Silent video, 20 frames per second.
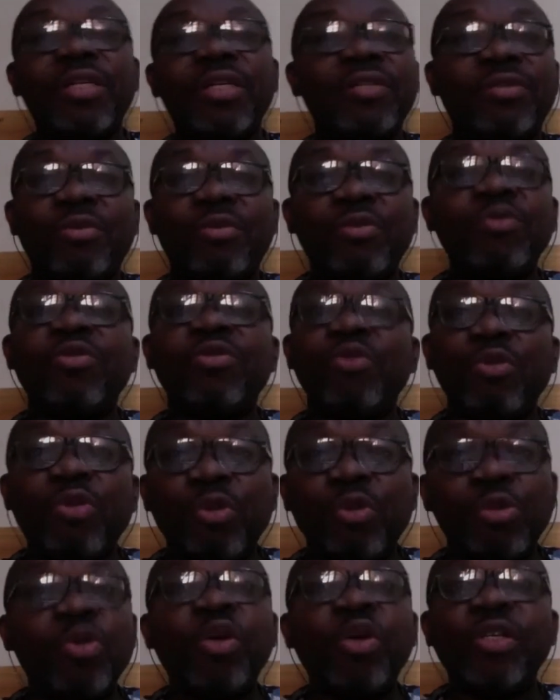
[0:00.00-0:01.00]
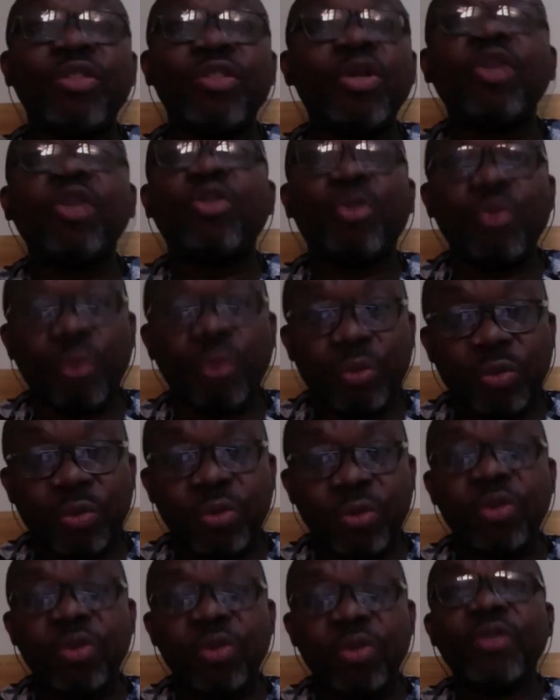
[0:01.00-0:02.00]
you should know it's not true.
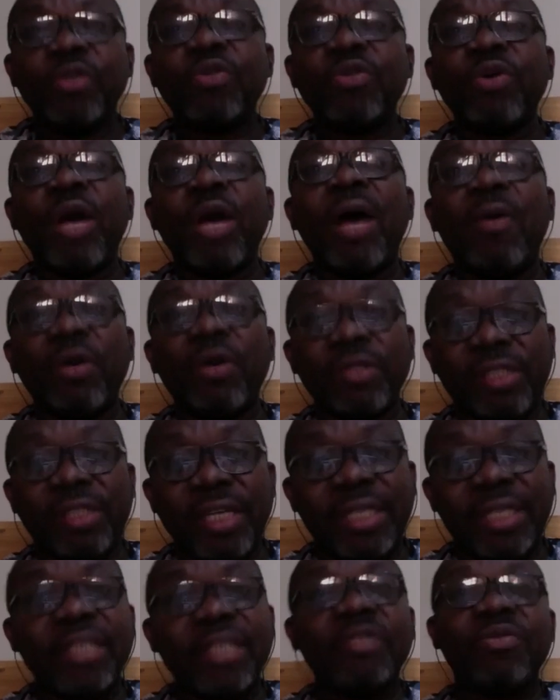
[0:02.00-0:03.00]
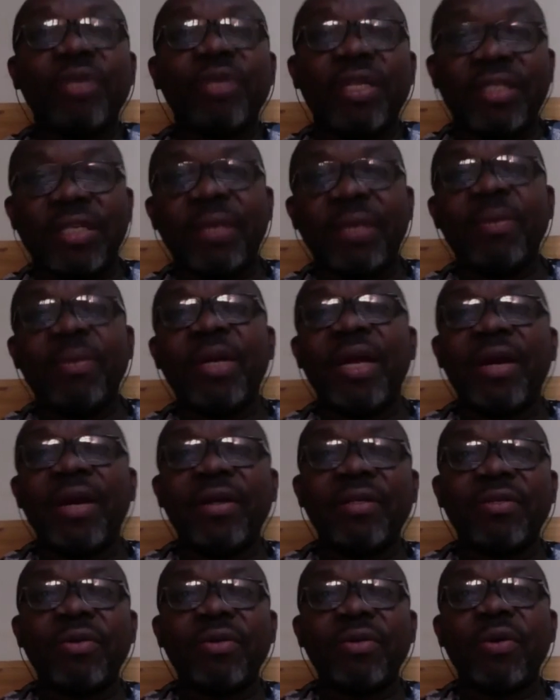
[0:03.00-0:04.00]
So I was taken to the seminary.
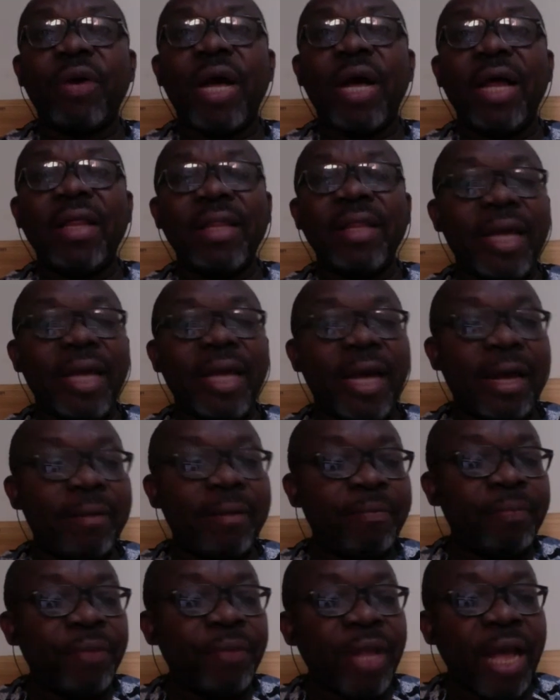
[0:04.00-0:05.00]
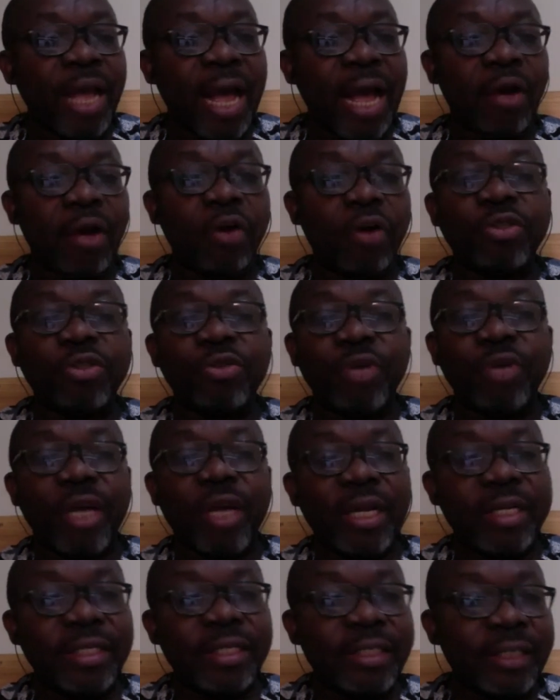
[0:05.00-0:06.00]
So, and there I got
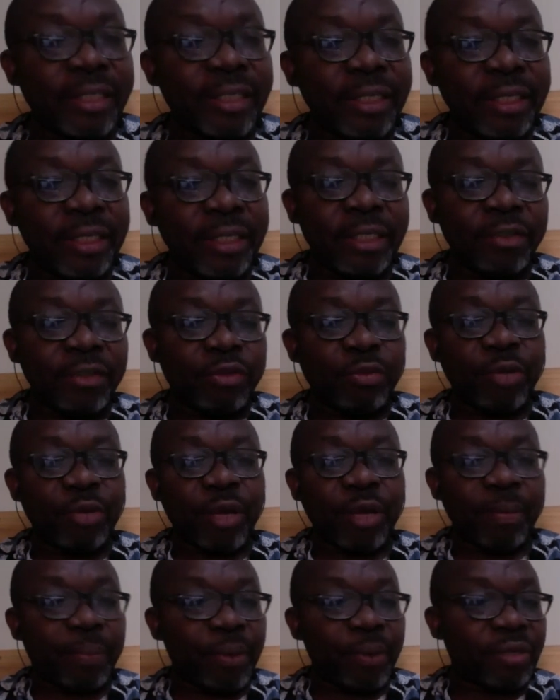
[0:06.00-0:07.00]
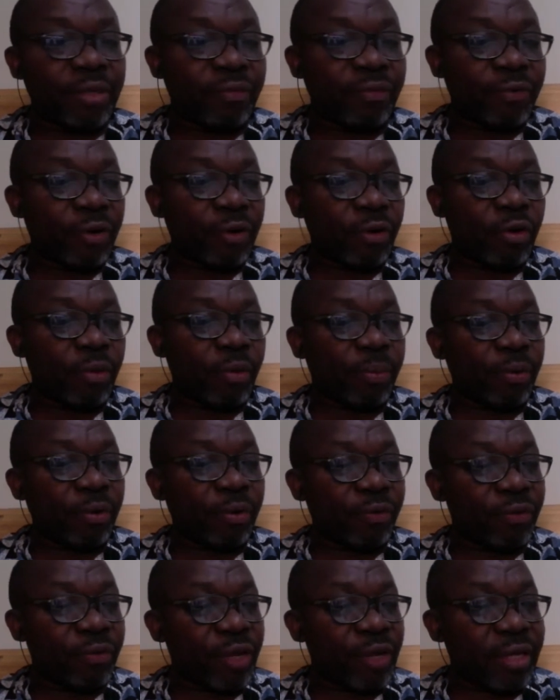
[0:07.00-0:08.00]
trained to be a priest for a couple of
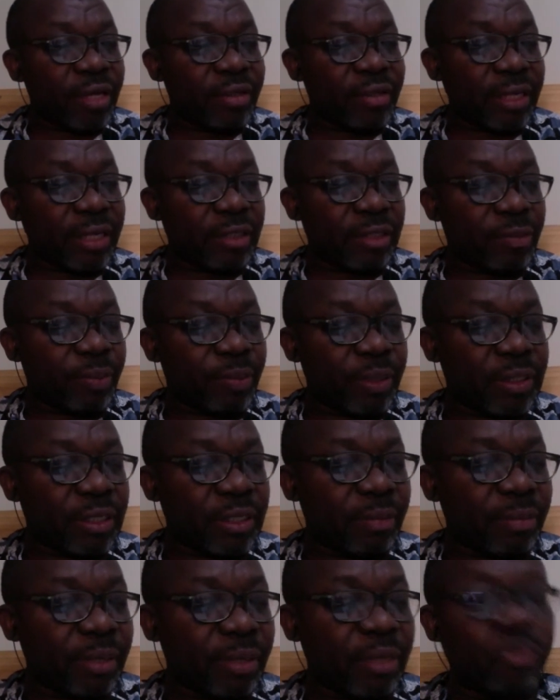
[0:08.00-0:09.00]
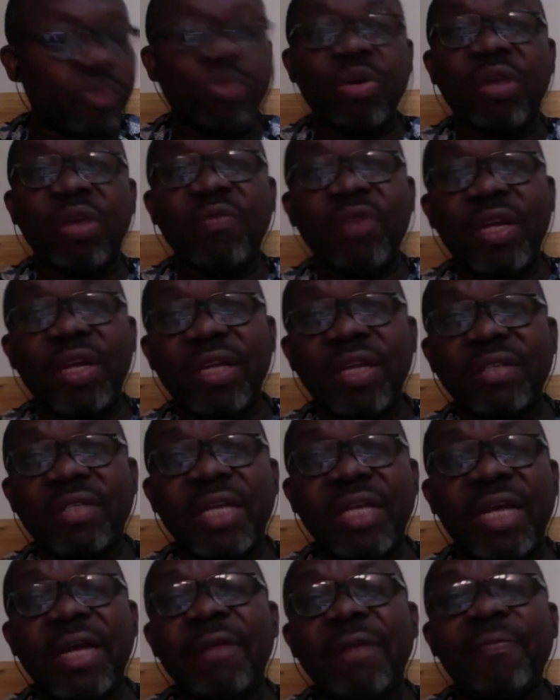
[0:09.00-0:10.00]
years. I spent about 12 years
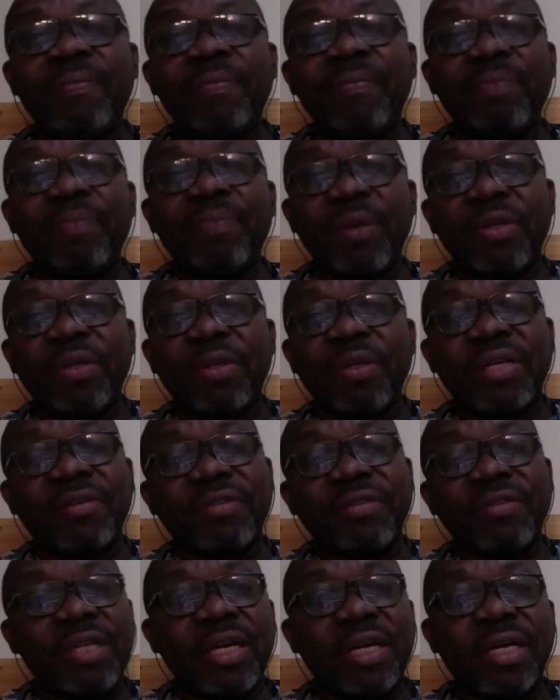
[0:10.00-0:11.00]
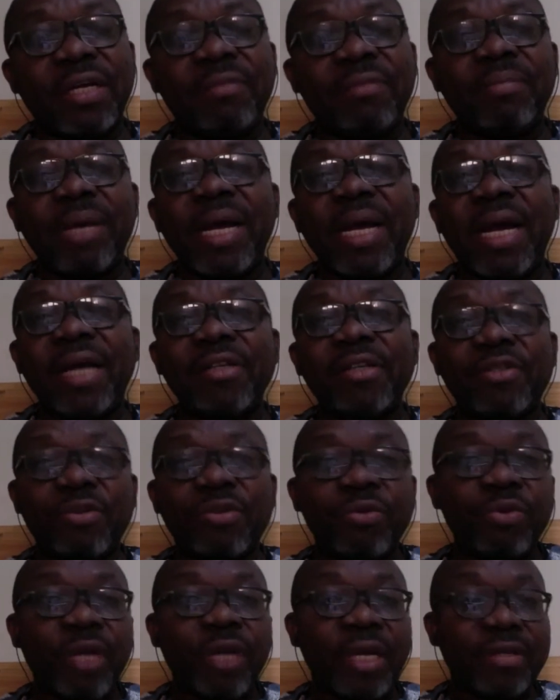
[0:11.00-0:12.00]
there because after my high
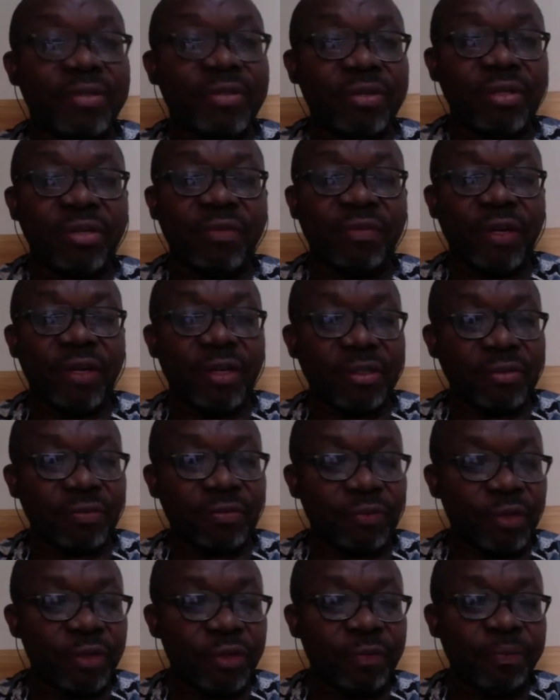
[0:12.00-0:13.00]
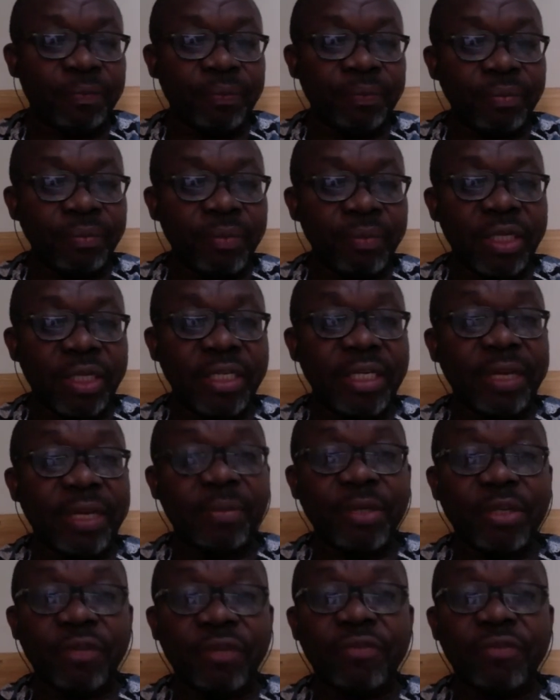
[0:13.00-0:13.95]
school, I studied philosophy, did a bit of